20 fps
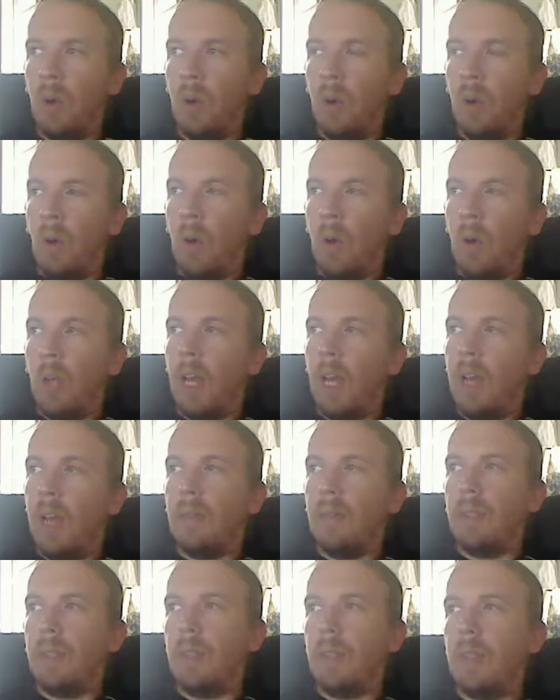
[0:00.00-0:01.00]
Well, I
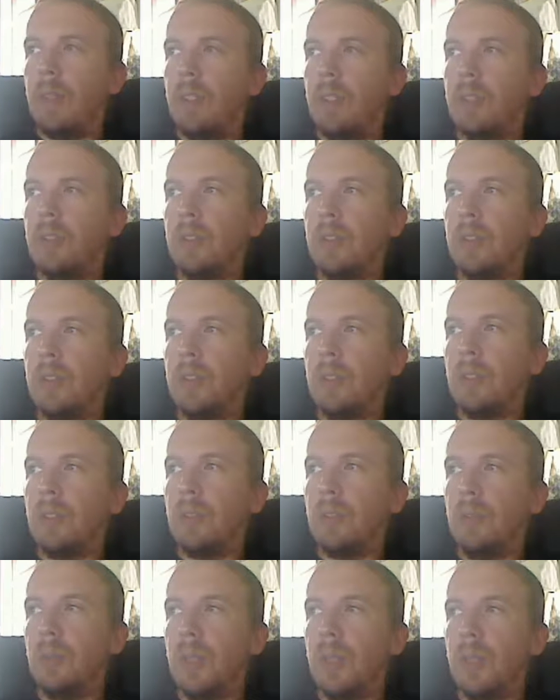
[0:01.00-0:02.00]
haven't noticed
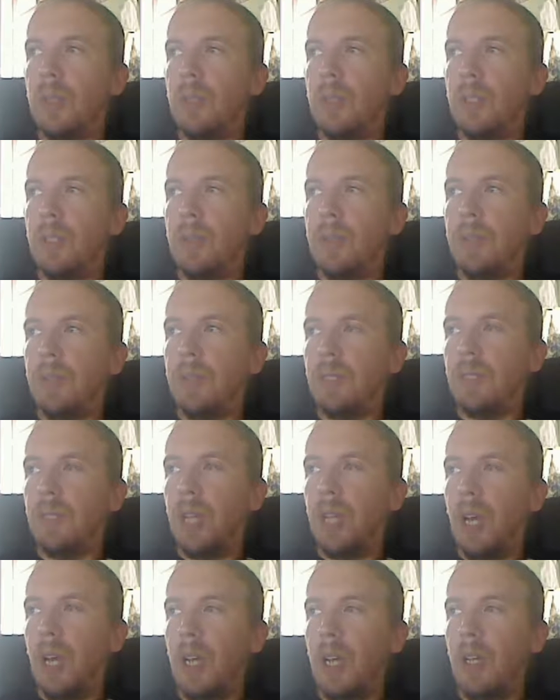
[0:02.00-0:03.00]
too big of a difference.
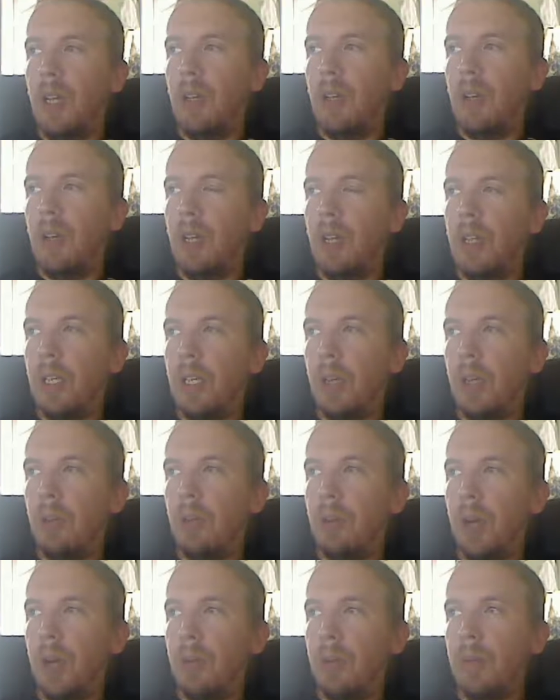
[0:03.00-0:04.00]
You know, I think I'm
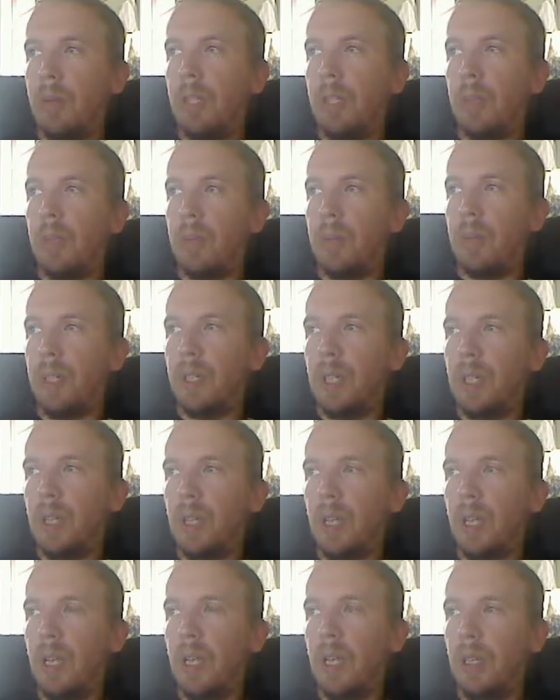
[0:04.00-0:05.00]
probably at the point
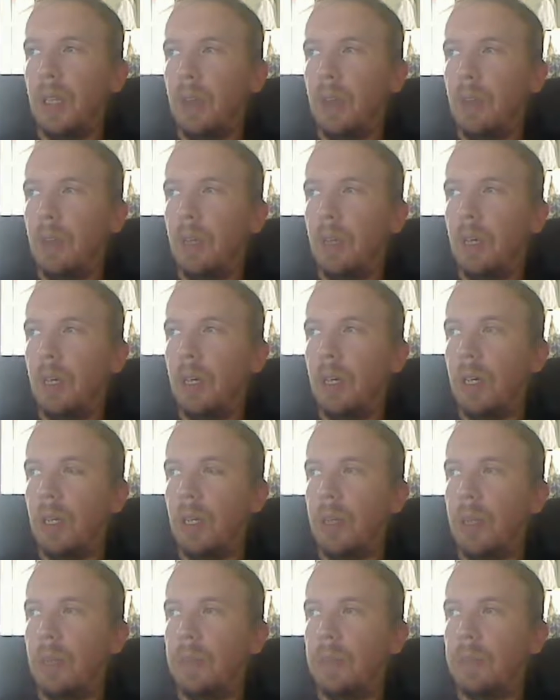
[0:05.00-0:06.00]
in
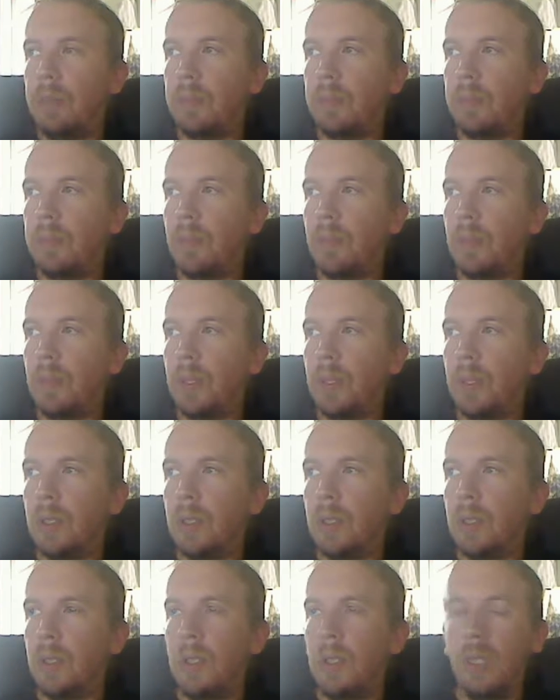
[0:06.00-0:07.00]
um,
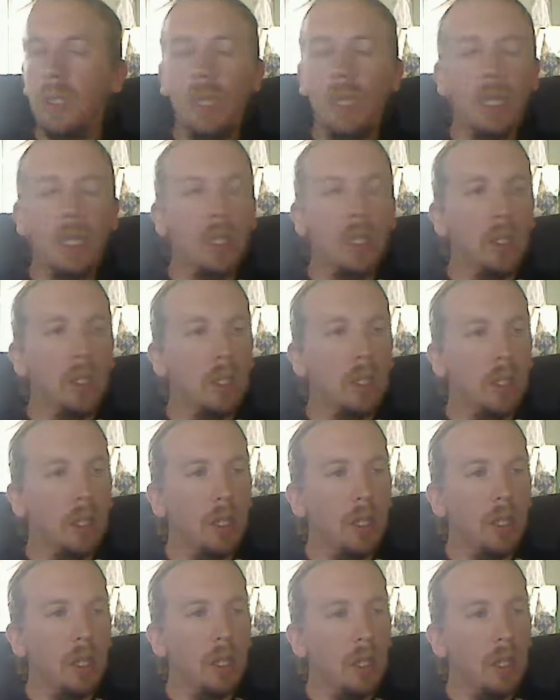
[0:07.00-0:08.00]
in
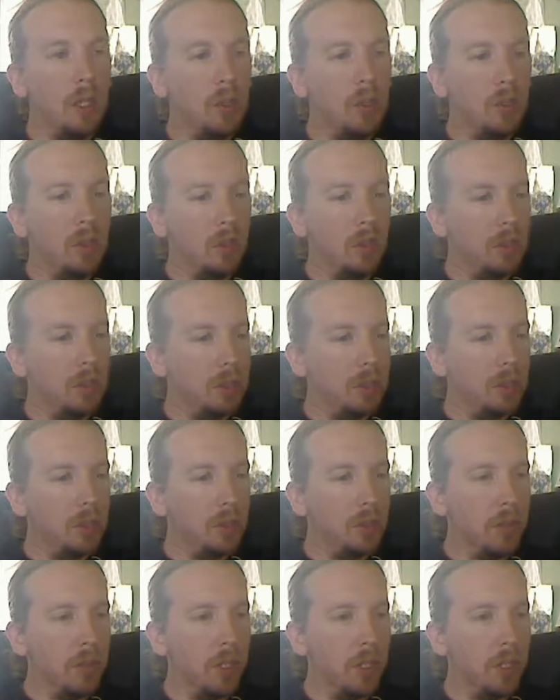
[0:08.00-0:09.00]
the indoor to
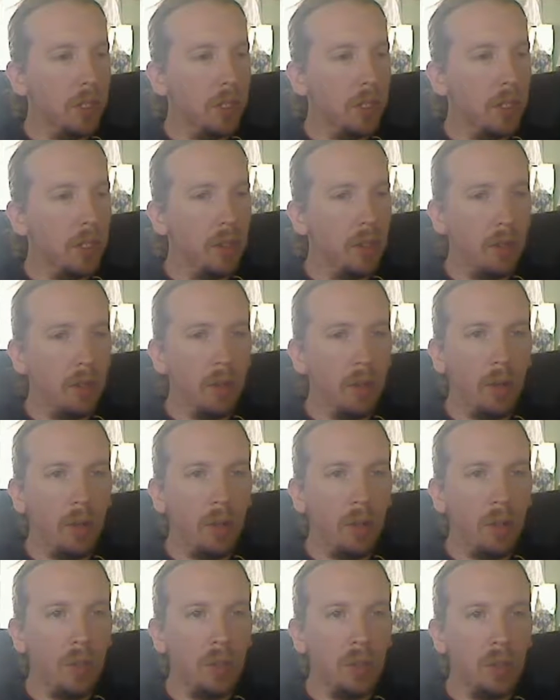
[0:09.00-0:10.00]
where you know if I
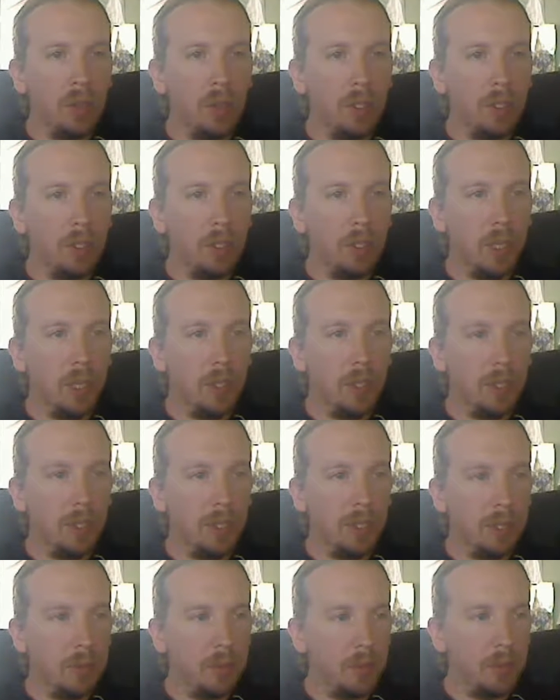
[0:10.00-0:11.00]
was going to top
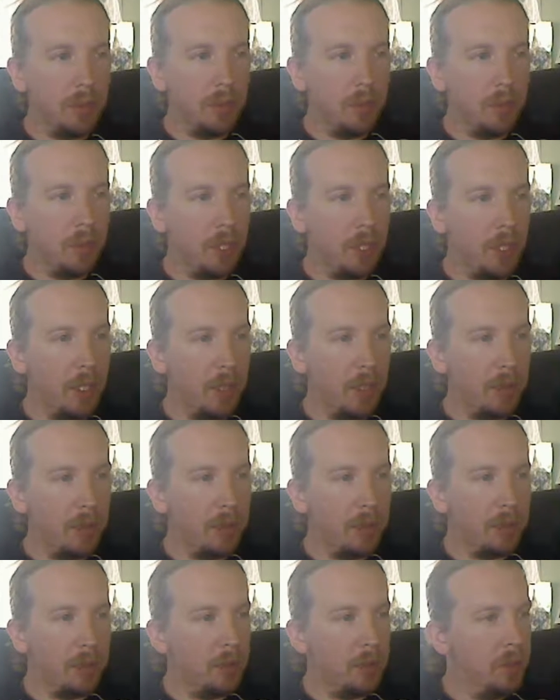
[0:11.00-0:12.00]
dress with something
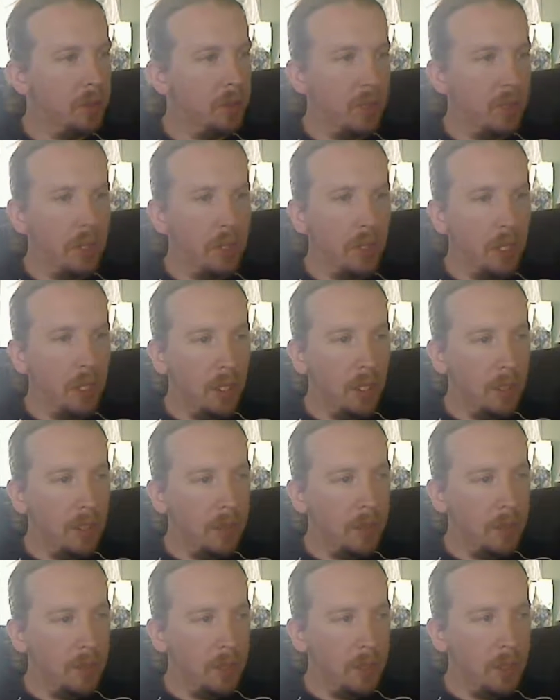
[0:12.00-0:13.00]
else,
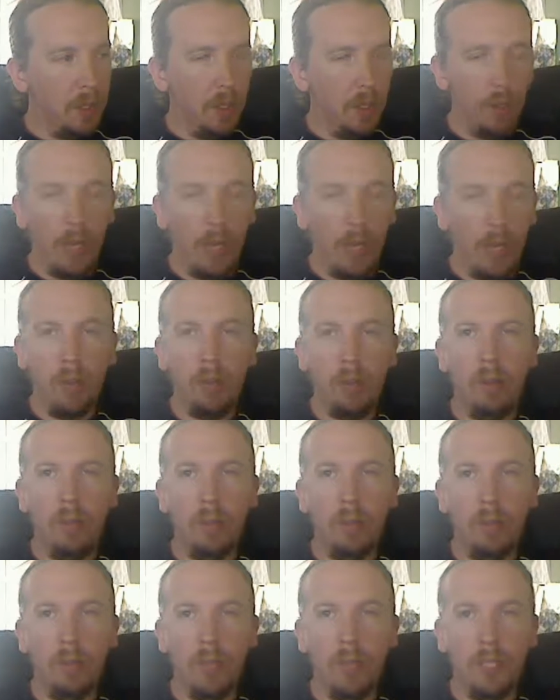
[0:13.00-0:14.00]
um, you know, now
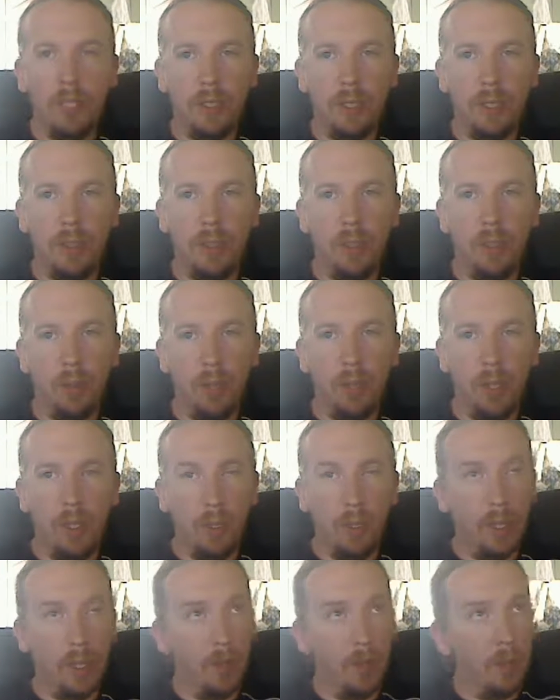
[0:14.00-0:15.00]
would basically be the
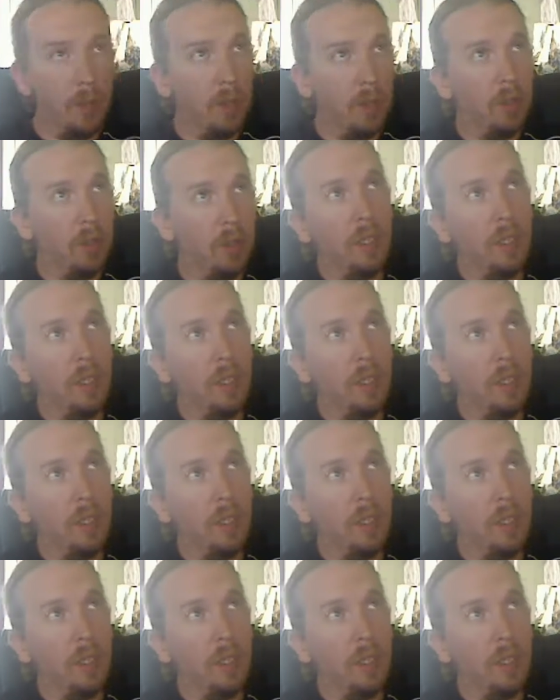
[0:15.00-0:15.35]
time to do it.